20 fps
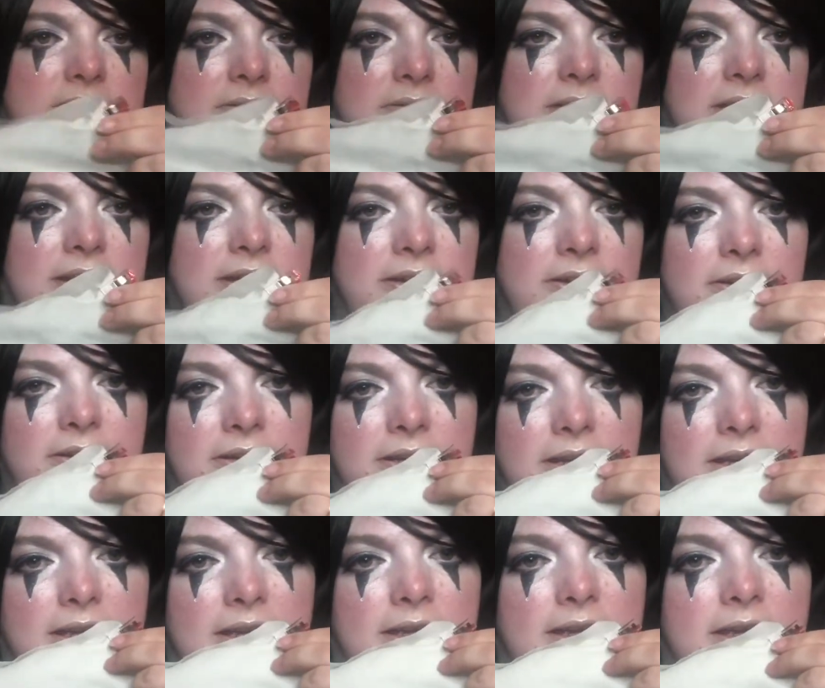here
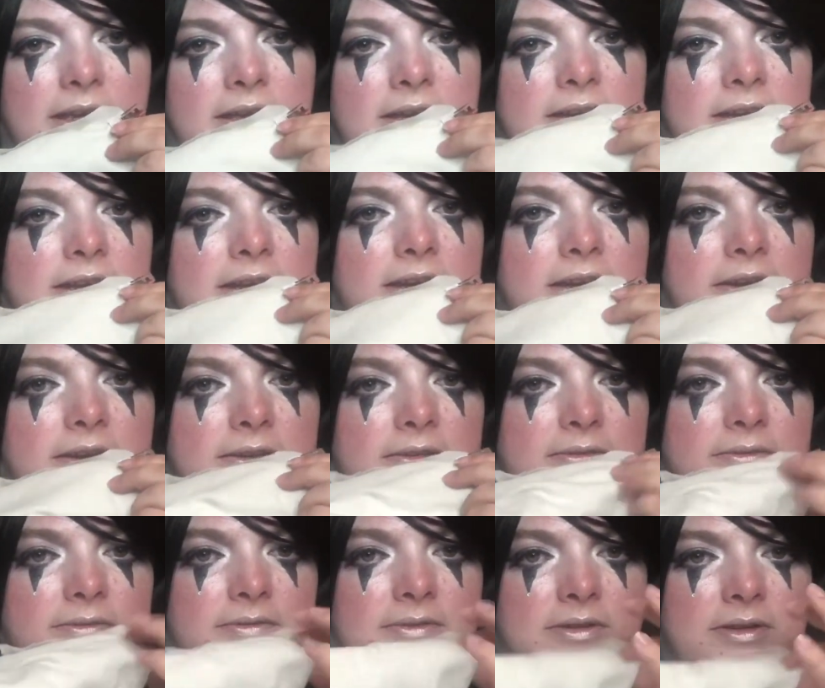and here.
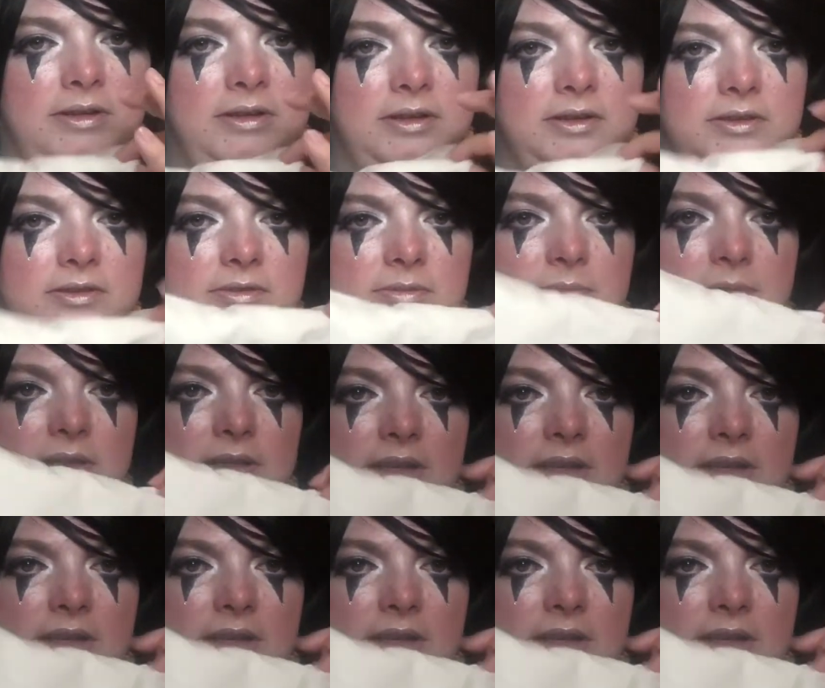So I'm going to